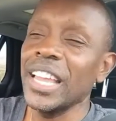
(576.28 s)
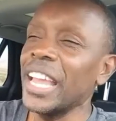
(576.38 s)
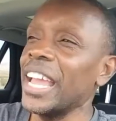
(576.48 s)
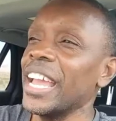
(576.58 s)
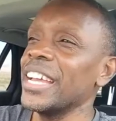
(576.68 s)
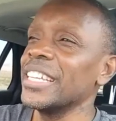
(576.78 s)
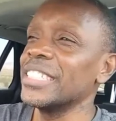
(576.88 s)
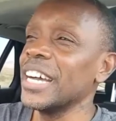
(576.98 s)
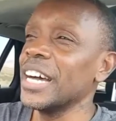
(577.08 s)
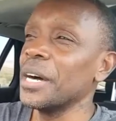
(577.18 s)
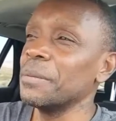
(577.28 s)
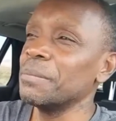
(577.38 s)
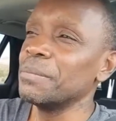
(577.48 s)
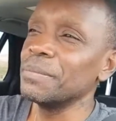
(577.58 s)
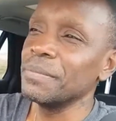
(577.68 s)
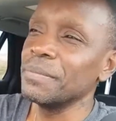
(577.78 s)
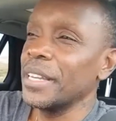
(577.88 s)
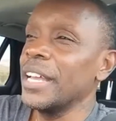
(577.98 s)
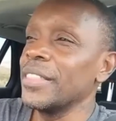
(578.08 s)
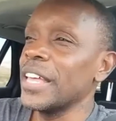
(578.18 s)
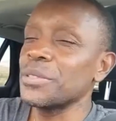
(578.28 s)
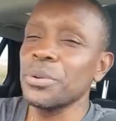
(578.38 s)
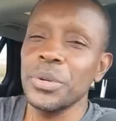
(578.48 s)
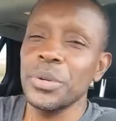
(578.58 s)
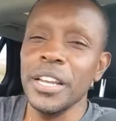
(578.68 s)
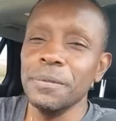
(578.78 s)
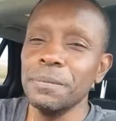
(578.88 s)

And um, and that's what we did.